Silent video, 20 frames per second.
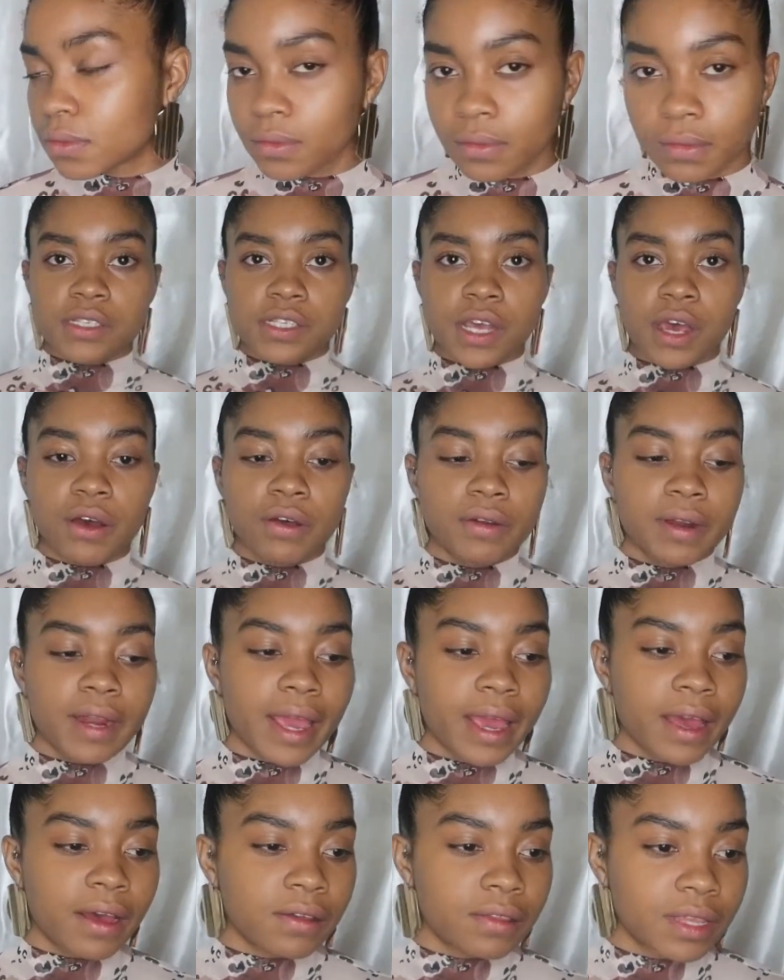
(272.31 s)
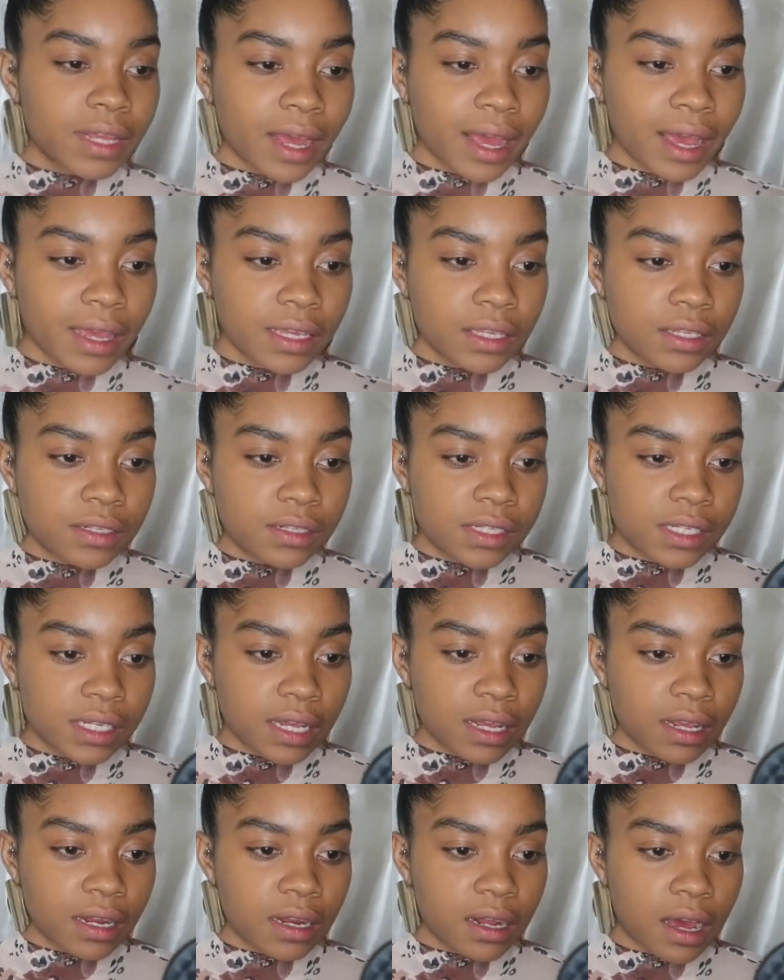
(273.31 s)
So now that I
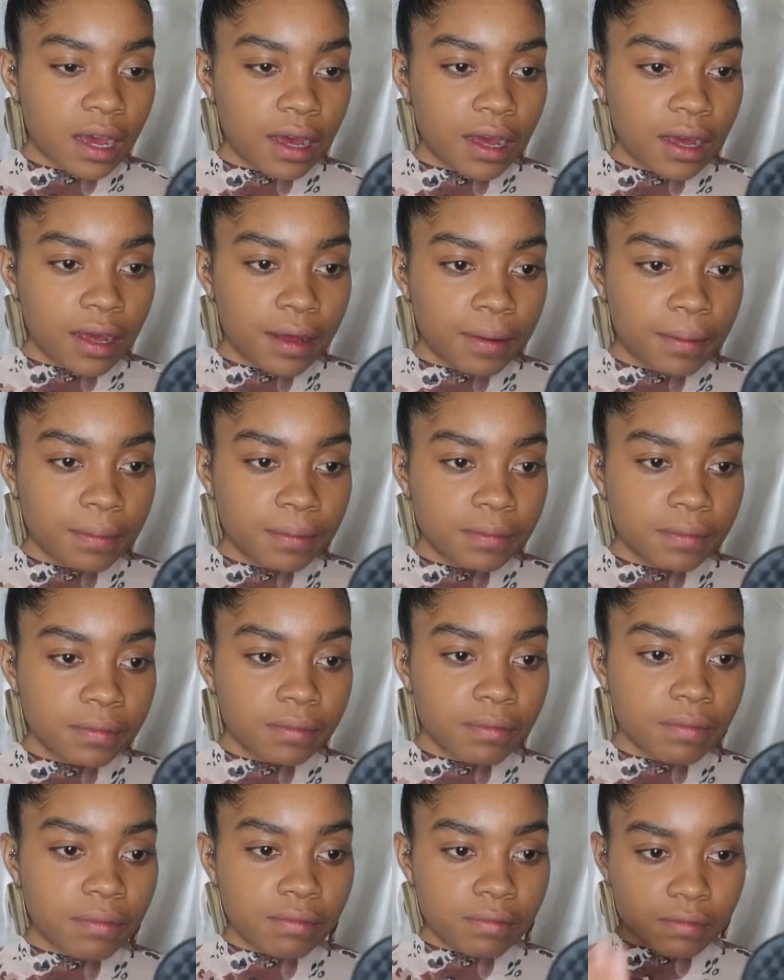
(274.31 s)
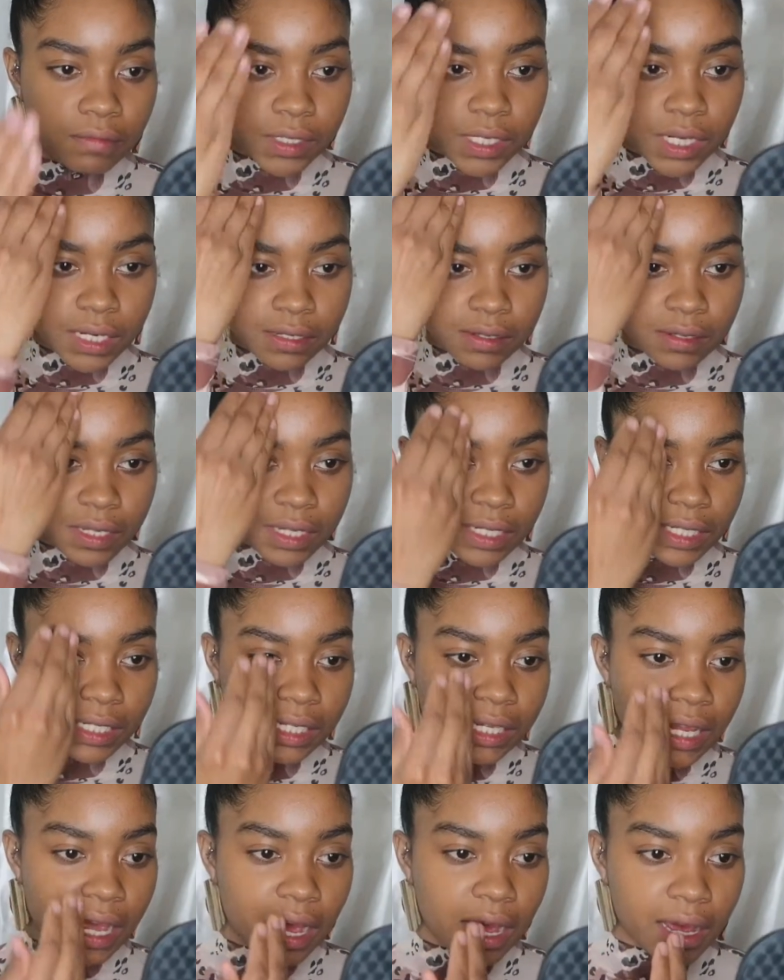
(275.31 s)
did um, just this
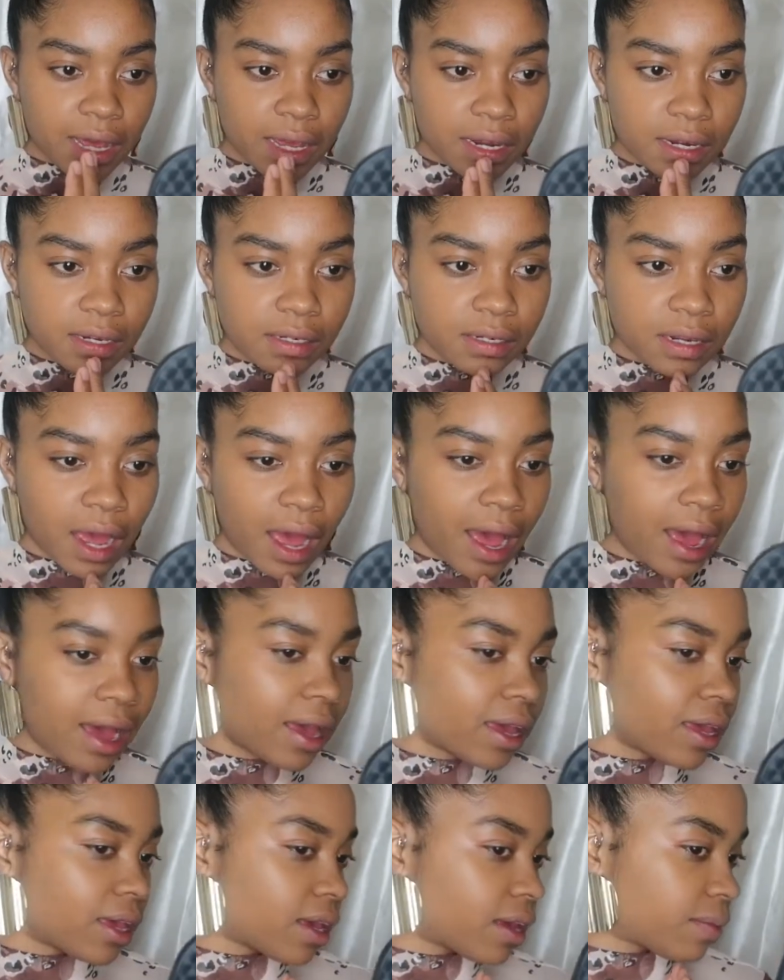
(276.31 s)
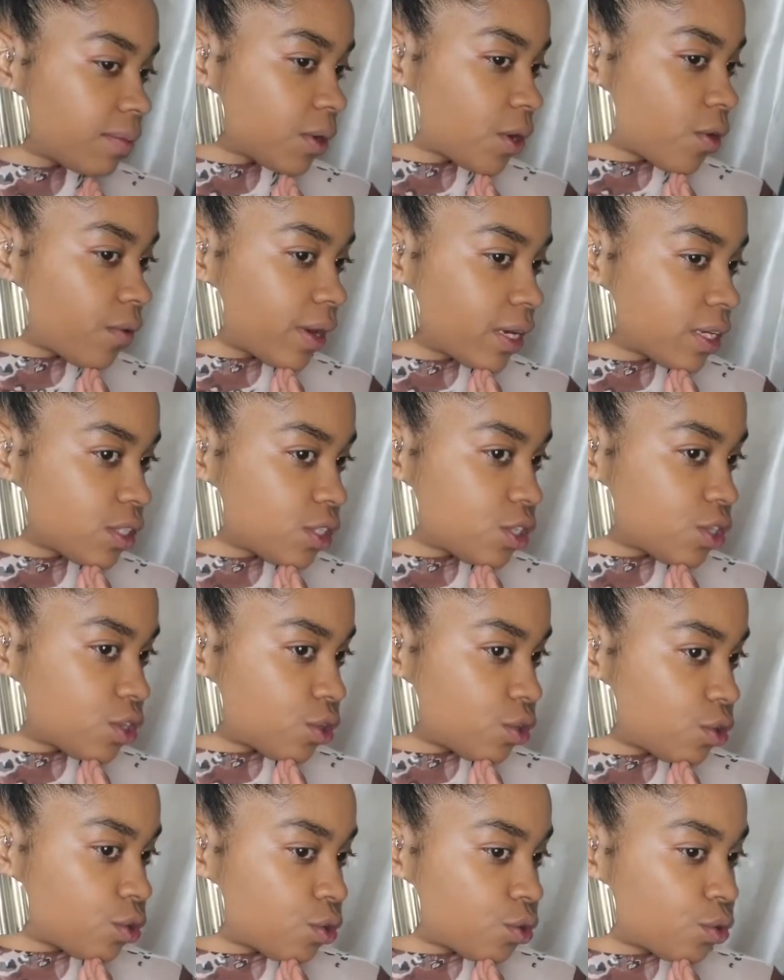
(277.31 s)
side, I am going
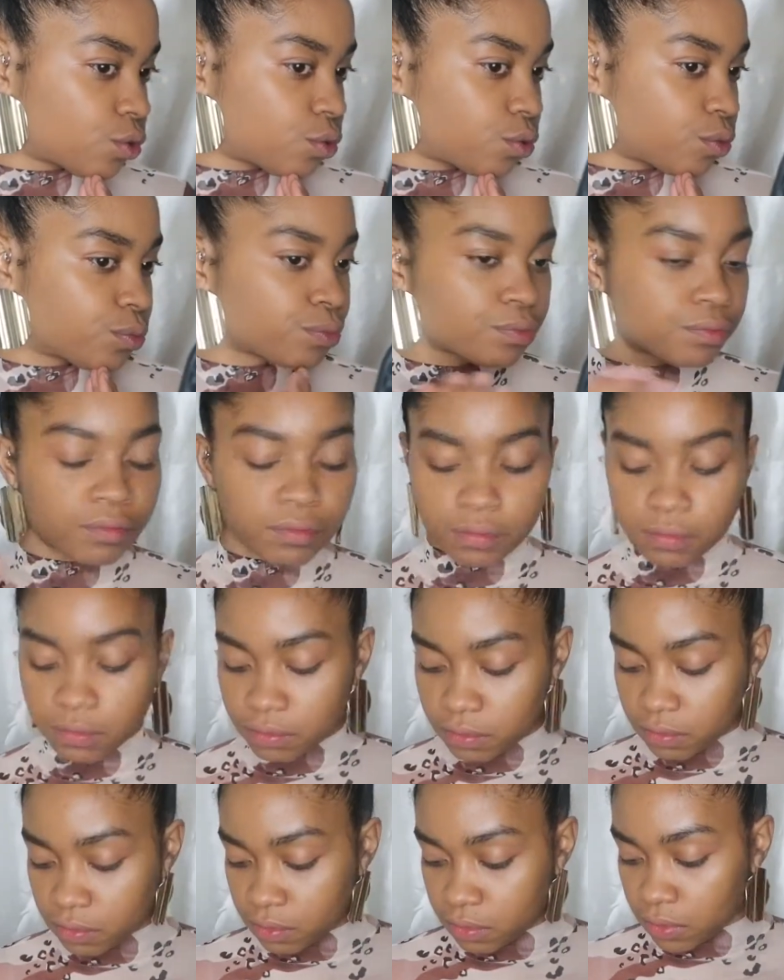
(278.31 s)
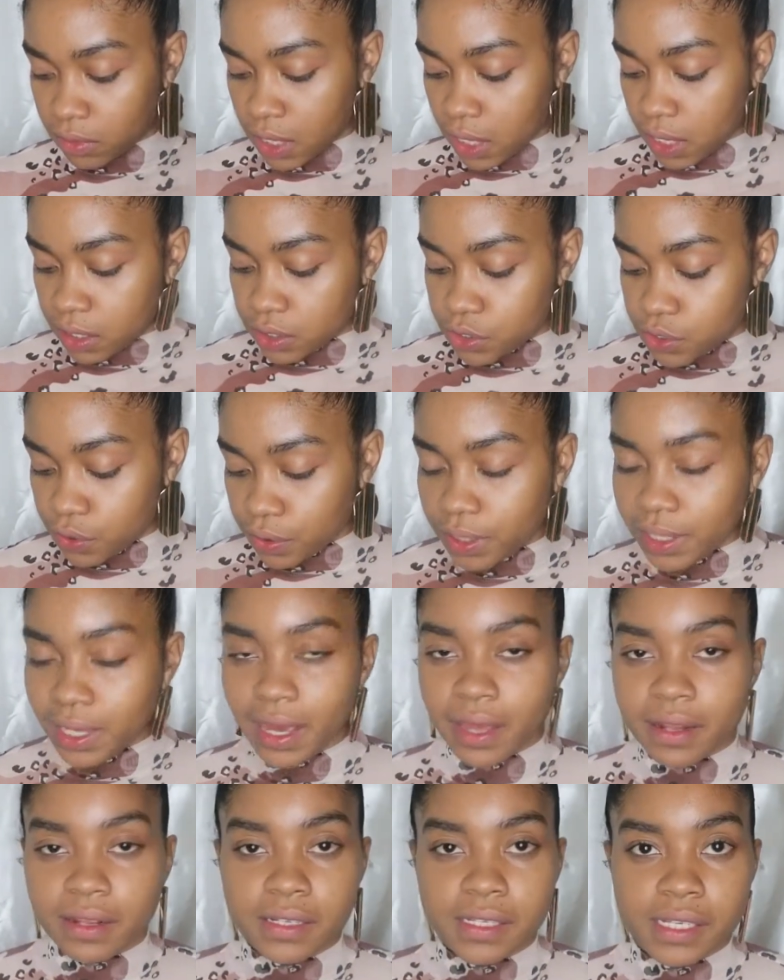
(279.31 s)
to do the
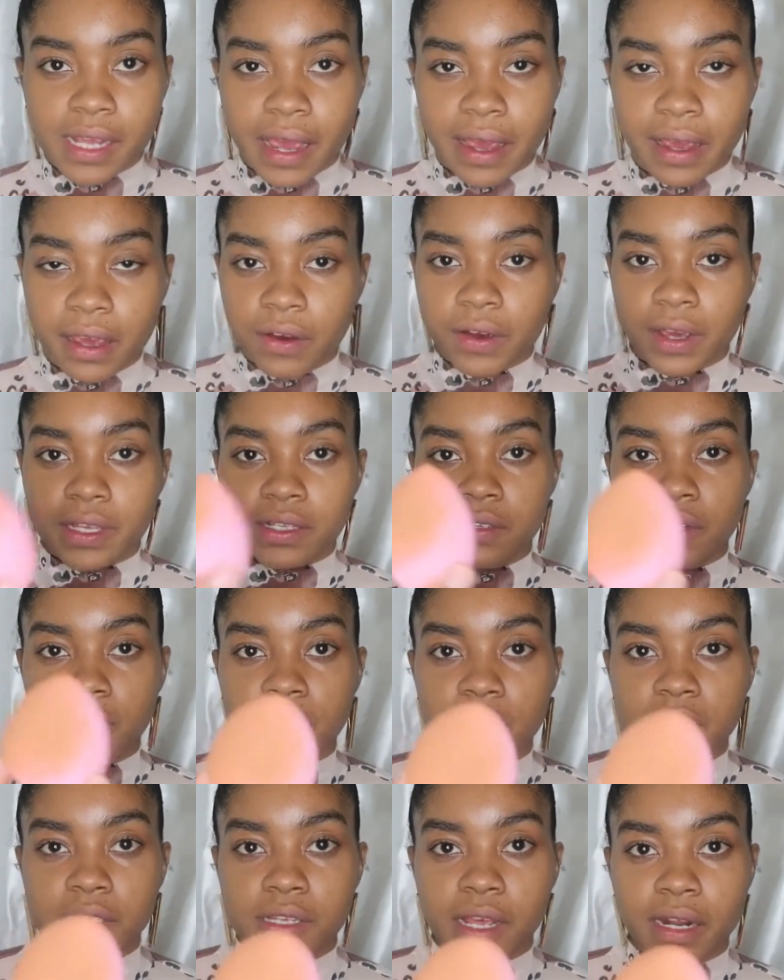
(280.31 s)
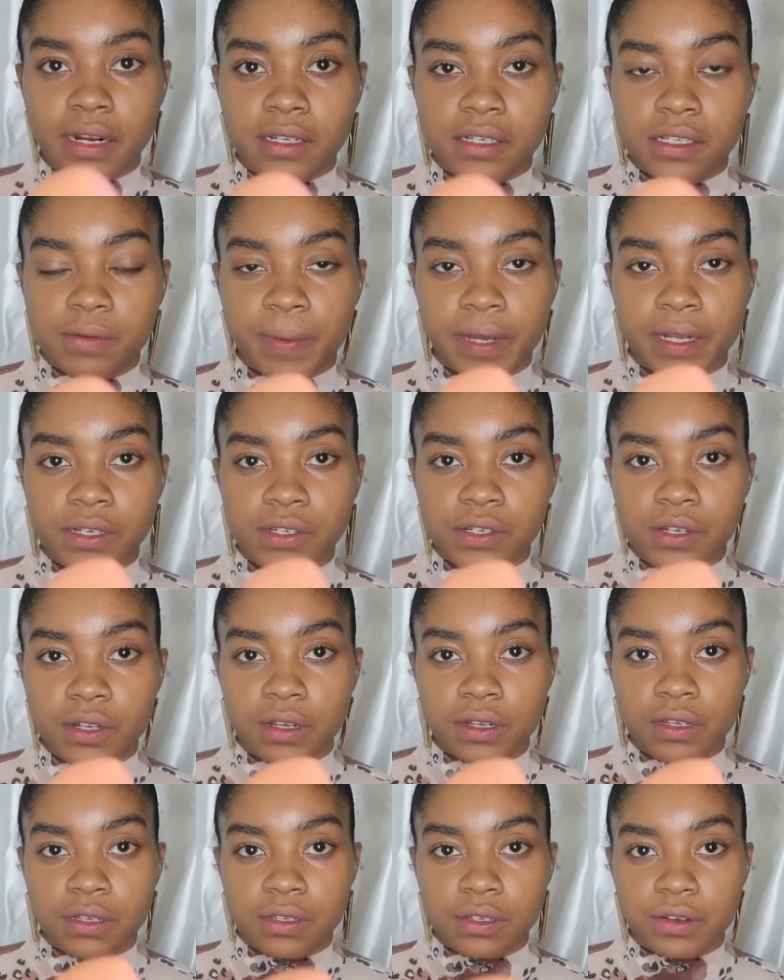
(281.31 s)
other side. Okay, so this is how the sponge
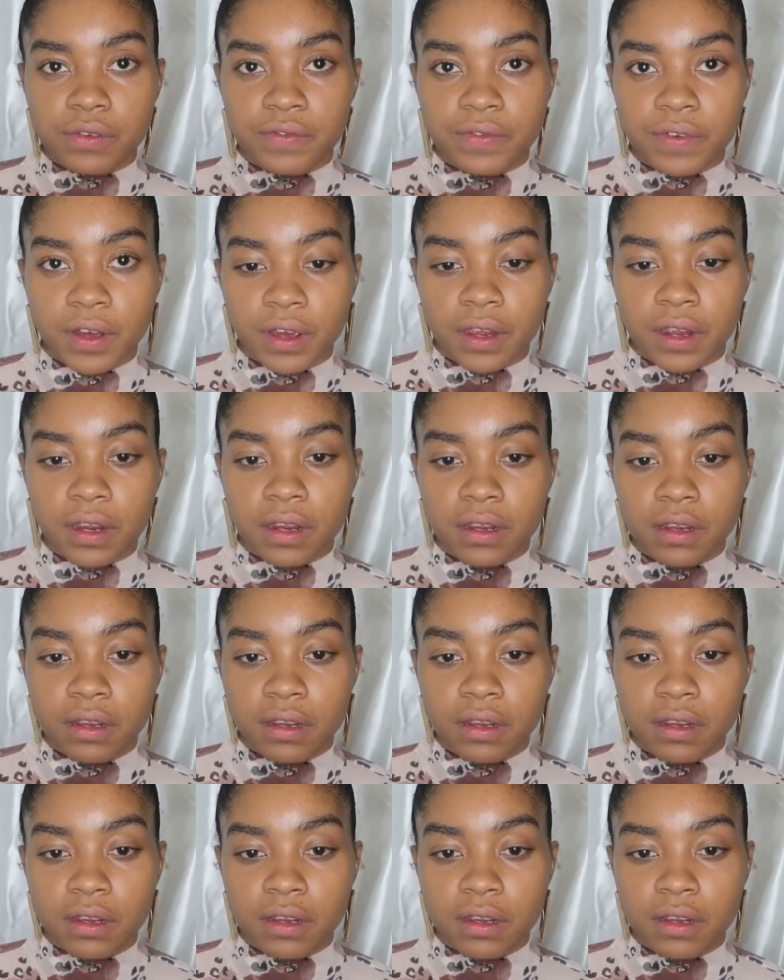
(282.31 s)
looks so far.